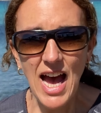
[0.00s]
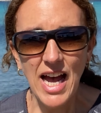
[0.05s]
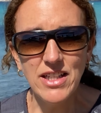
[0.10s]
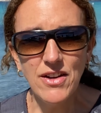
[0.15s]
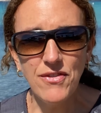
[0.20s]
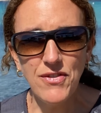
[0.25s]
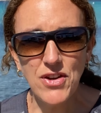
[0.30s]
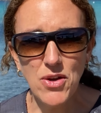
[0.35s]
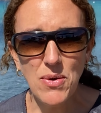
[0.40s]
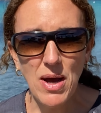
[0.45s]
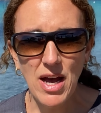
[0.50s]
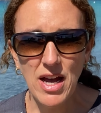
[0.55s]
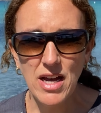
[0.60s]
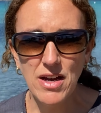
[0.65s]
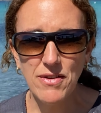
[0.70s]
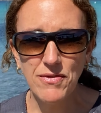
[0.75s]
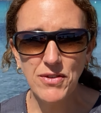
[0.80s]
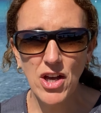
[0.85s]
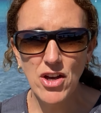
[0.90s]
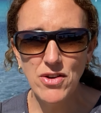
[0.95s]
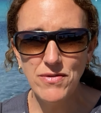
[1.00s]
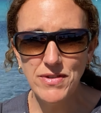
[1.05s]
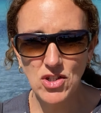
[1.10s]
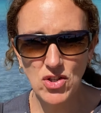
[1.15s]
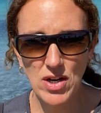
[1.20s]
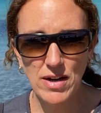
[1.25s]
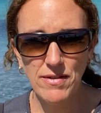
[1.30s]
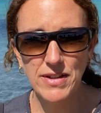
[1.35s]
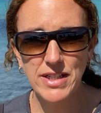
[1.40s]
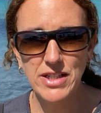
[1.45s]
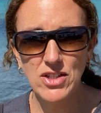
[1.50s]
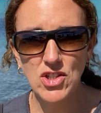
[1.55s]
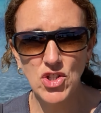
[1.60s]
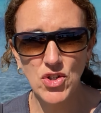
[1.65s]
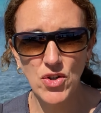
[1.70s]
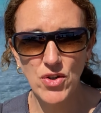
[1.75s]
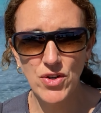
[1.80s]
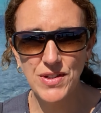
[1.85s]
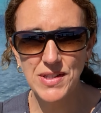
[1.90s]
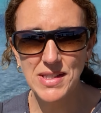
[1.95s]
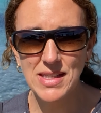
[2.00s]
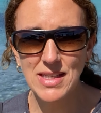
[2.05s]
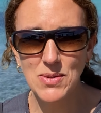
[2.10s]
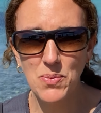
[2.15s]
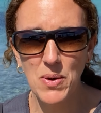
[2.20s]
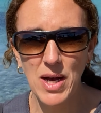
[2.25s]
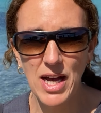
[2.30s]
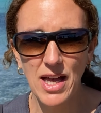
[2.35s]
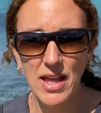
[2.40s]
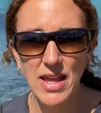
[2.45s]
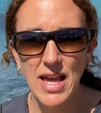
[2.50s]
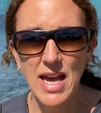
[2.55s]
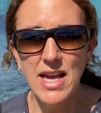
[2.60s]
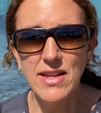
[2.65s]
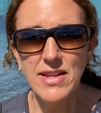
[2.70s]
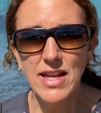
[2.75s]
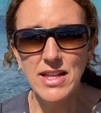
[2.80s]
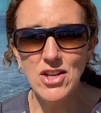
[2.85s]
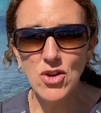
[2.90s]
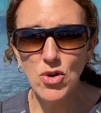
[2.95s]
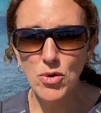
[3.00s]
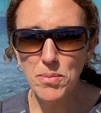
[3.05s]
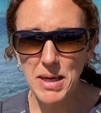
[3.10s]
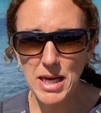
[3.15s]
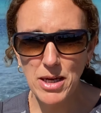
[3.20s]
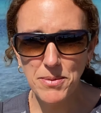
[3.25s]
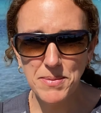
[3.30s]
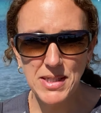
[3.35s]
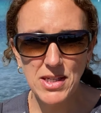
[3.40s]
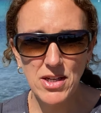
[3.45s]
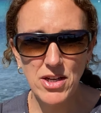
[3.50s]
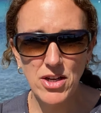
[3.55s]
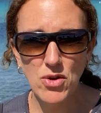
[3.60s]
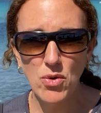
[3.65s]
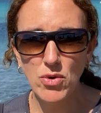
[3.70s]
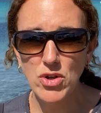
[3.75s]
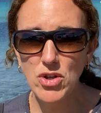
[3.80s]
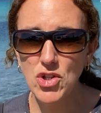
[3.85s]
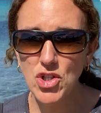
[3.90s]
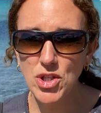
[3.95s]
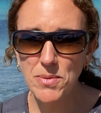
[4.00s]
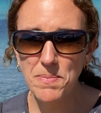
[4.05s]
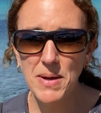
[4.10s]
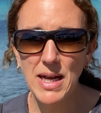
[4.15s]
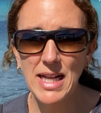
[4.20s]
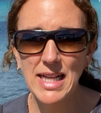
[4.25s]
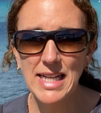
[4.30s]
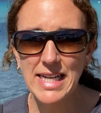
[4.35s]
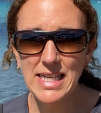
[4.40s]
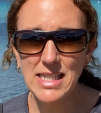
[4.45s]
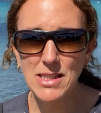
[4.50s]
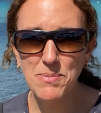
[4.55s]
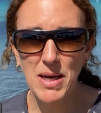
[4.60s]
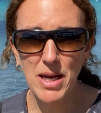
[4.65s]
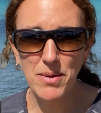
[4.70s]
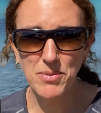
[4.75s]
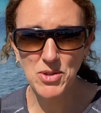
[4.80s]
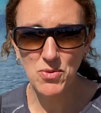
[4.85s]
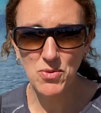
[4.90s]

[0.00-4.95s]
And if you have COVID travel insurance as well, then you'll be able to, or you should at least be able